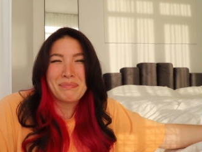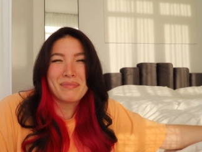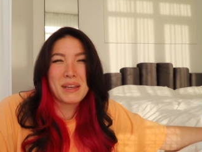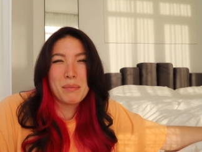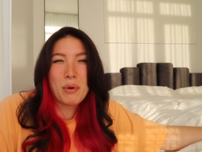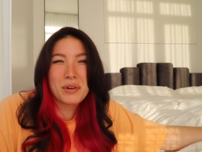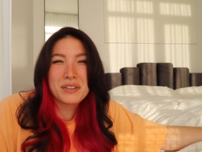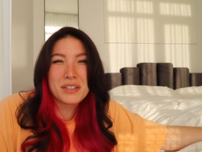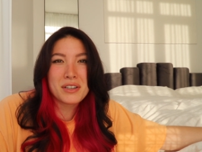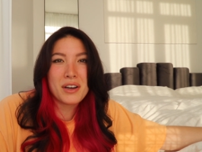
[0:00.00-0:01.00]

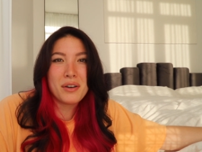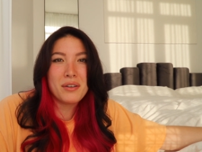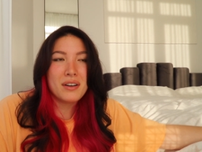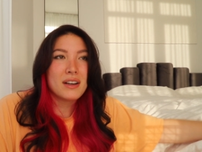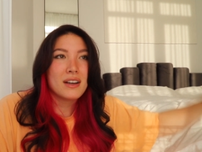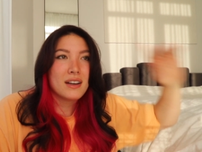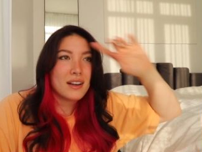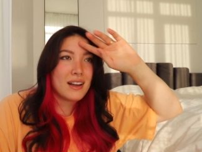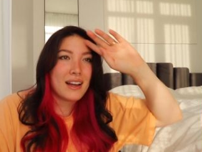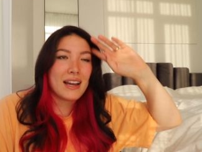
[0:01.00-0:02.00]
important to know,
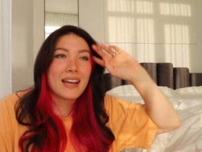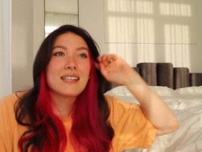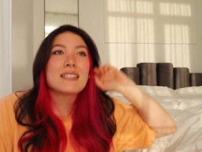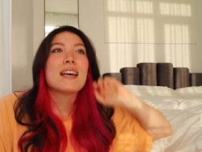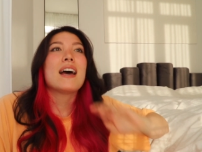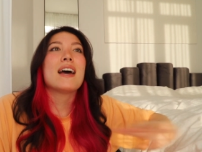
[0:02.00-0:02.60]
I guess.